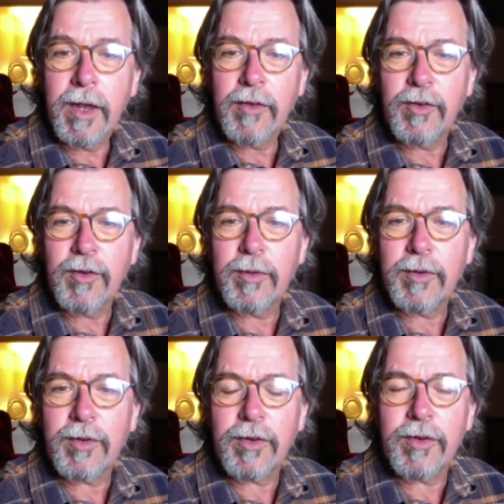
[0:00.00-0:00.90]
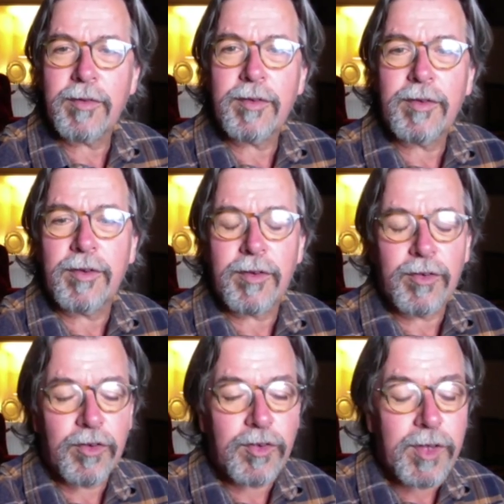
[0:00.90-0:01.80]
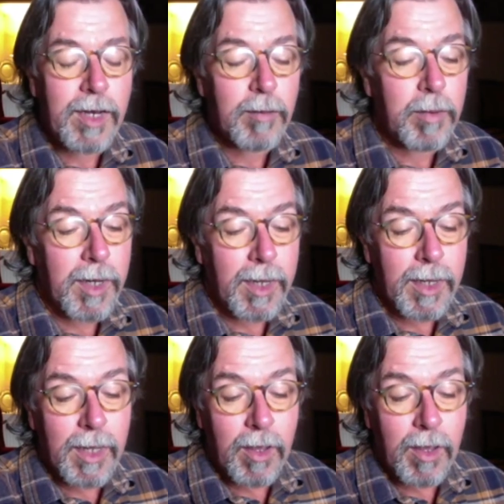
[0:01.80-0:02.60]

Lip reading: So to sustainably